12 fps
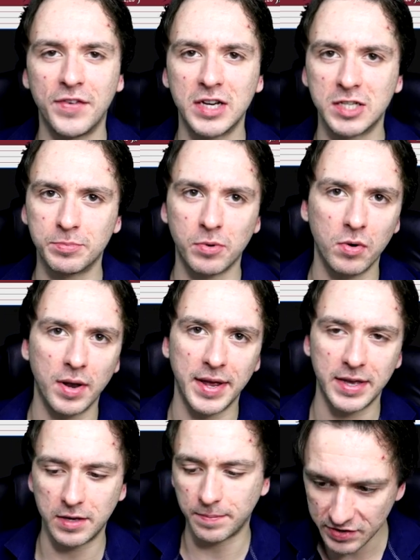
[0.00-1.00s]
Vegas Pro
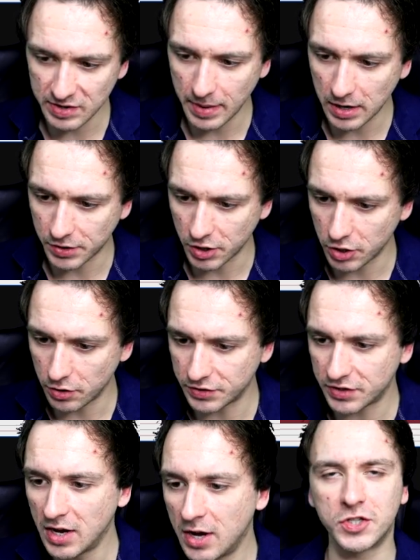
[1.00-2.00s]
like this amount to
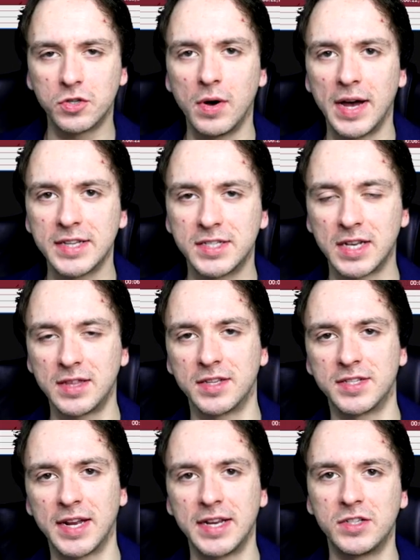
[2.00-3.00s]
use, just go ahead and set the
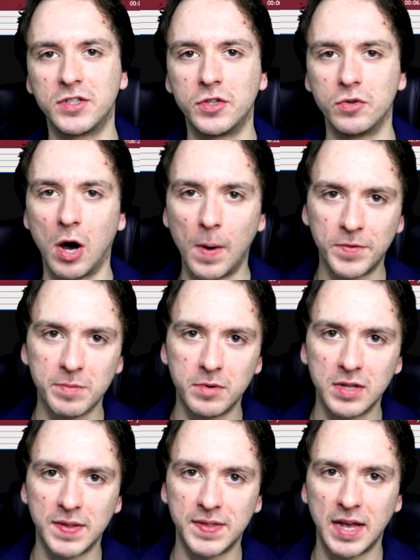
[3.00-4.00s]
settings to
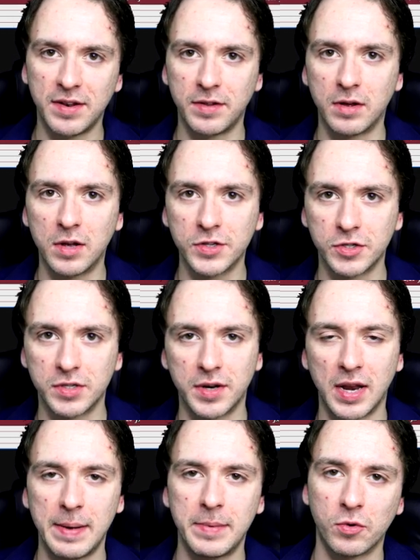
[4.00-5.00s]
optimal, and then the, also the
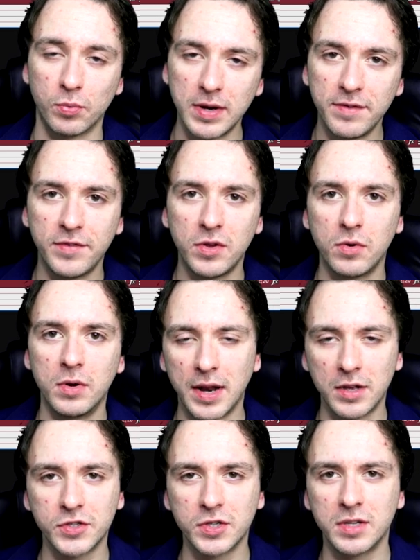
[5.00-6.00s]
dynamic review and
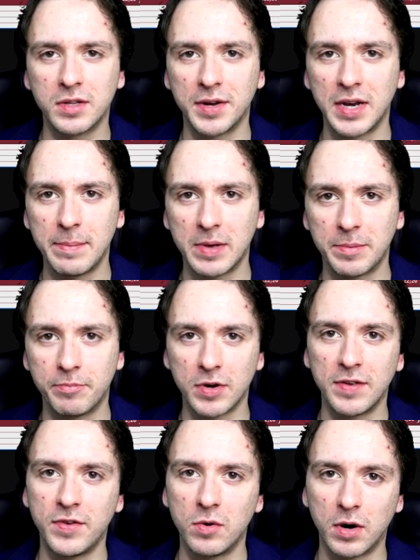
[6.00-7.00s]
also the dynamic
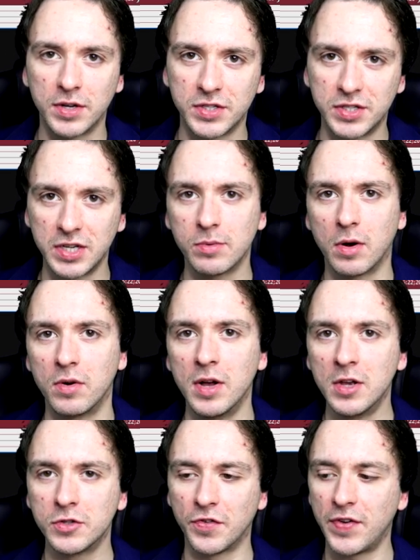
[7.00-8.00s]
preview on zero,
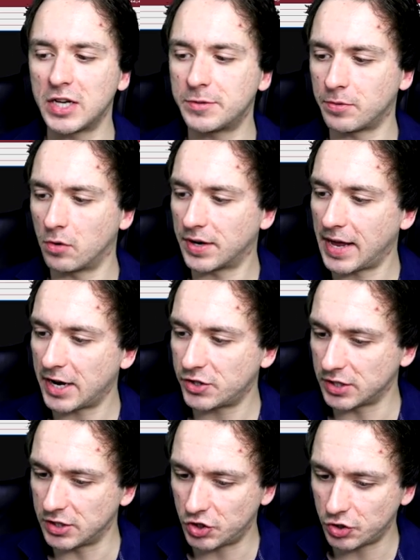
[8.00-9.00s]
so Vegas Pro can actually
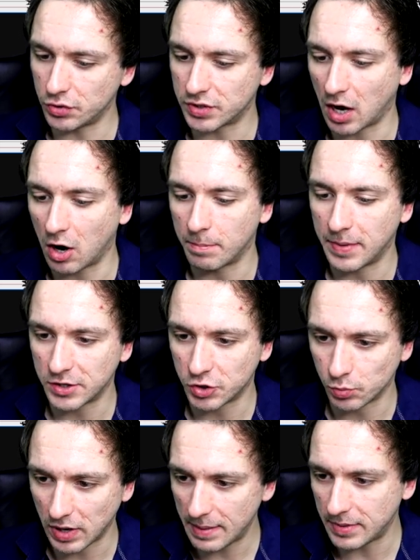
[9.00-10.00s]
actually choose how much
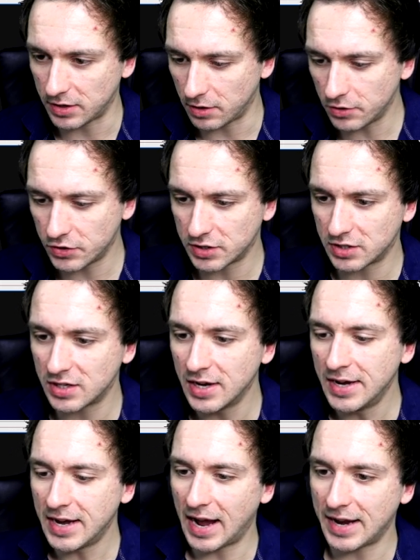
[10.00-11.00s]
RAM it uses.
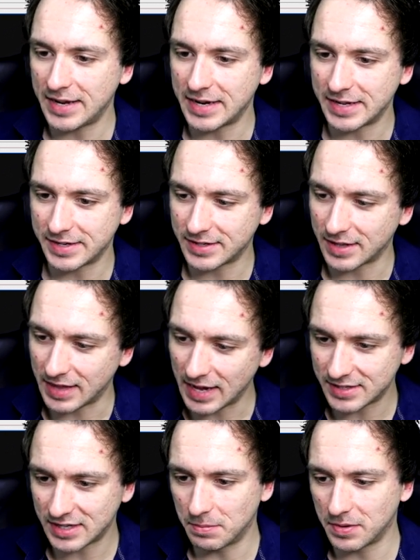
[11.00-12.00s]
And it is
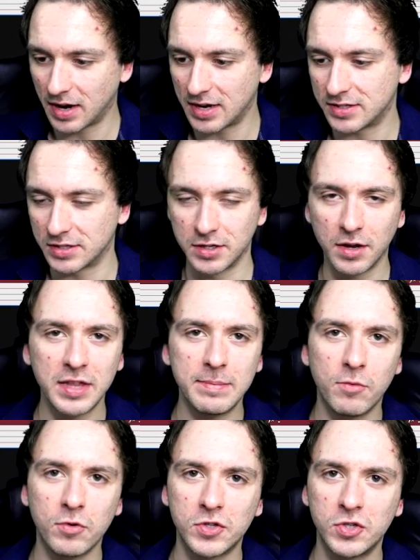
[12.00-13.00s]
that simple, guys. There's nothing
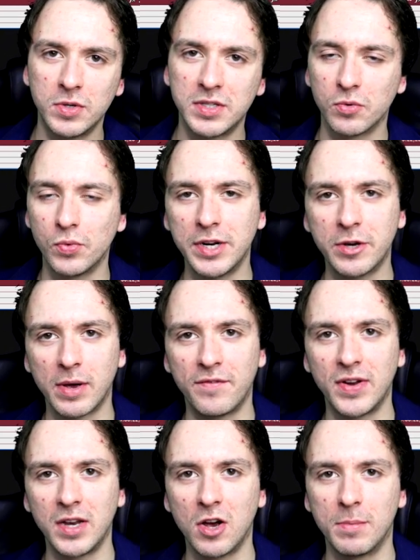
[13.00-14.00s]
more to it. It's a really quick
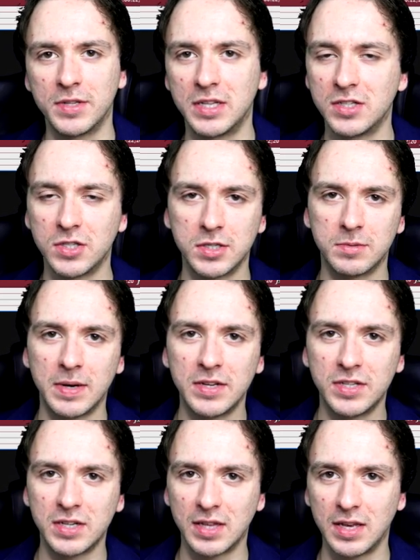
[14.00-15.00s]
video, but this is just
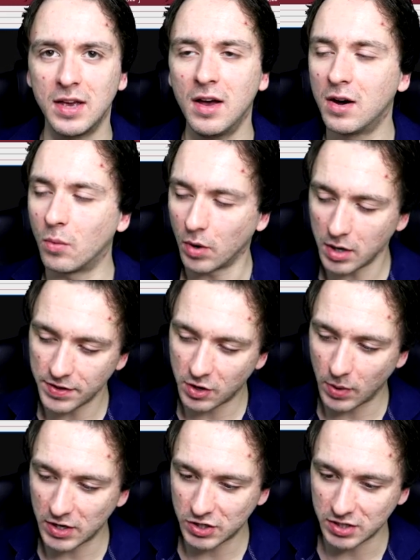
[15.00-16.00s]
basically one of the
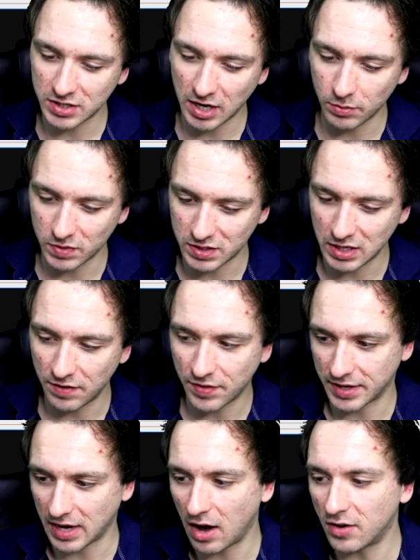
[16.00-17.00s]
questions I received,
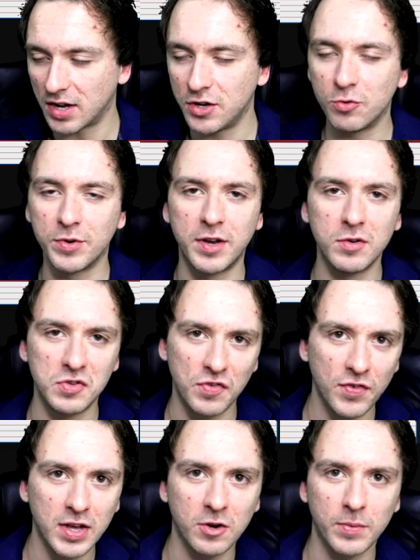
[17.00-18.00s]
like, how can you reduce
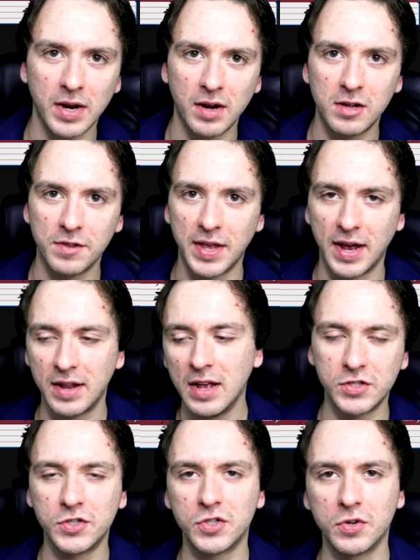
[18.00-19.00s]
flickering and all that?
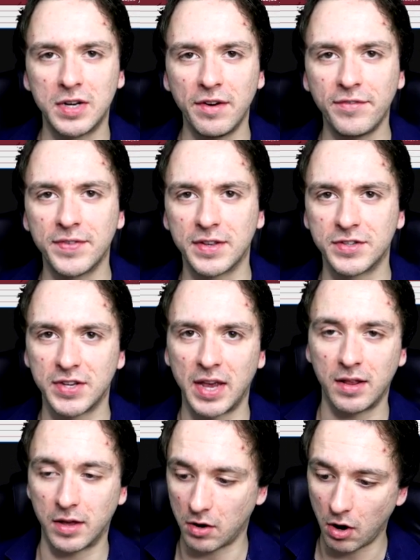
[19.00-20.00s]
It's just so different than
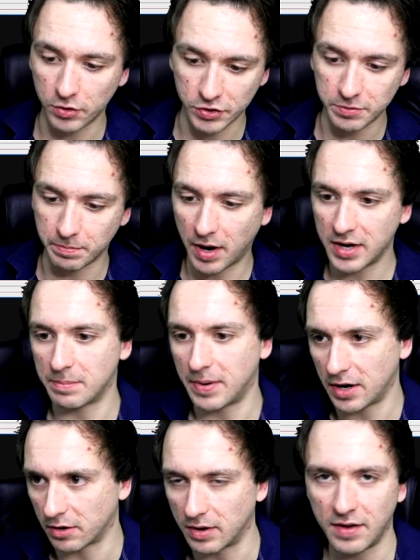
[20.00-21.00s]
saying like, oh, just buy a
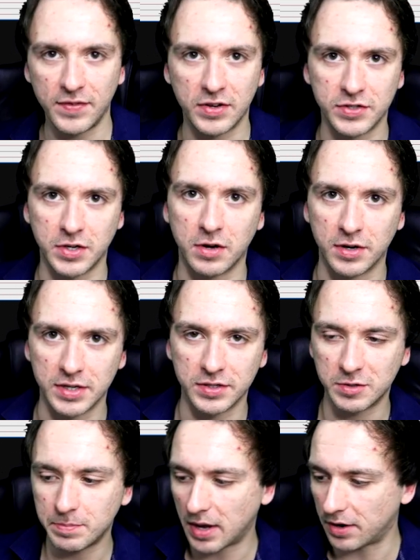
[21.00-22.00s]
better graphics card and
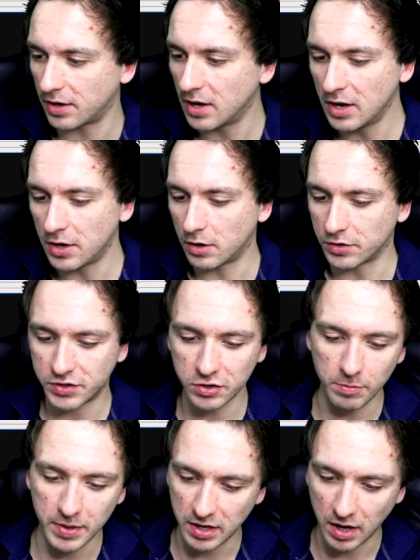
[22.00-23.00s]
spend, you know,
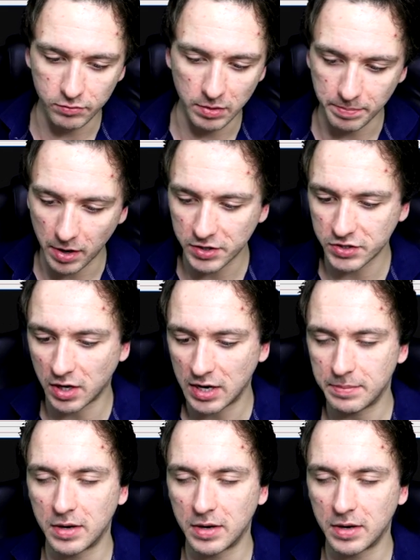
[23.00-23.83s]
so many hundred bucks on it.